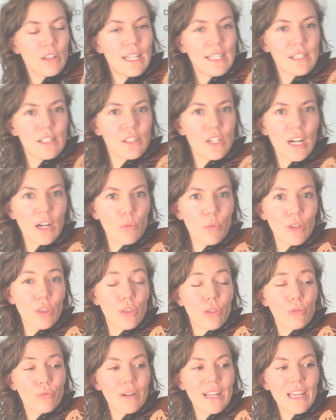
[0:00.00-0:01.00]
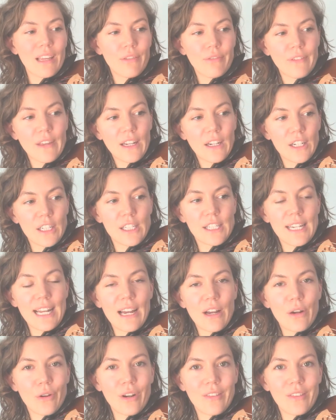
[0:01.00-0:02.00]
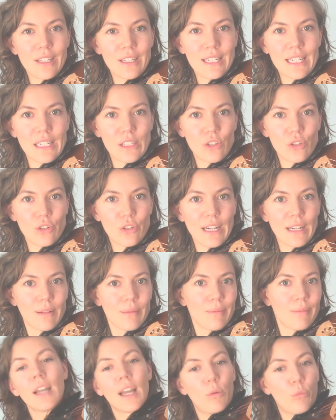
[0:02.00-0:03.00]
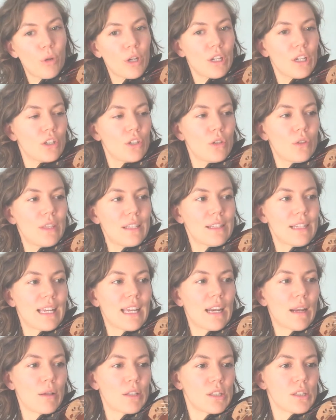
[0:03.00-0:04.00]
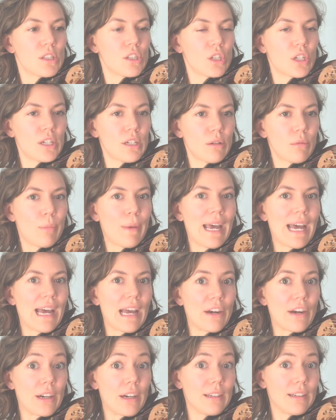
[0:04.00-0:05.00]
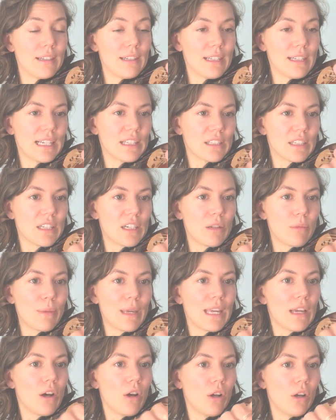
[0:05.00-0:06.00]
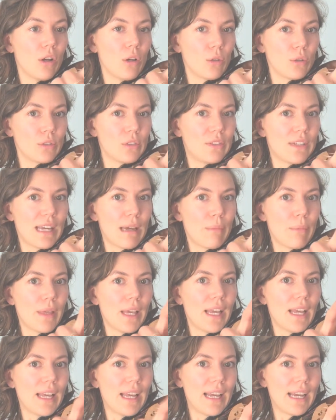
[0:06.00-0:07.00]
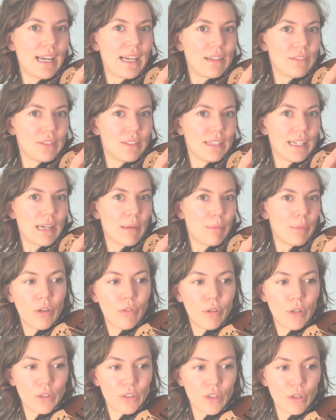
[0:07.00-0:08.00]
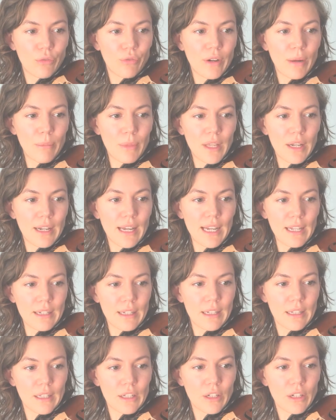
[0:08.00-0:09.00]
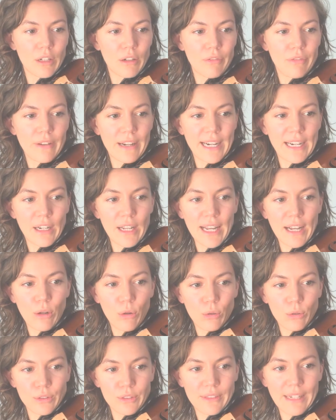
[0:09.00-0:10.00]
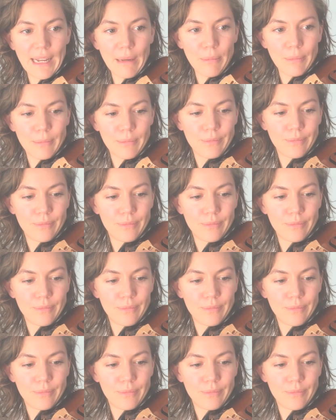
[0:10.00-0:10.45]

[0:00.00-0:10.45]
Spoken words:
let's start with 3 fingers down on the D string. And we're going to do this in a certain pattern. It's going to be whole step, half step. So from the nut, you're going to find a whole step,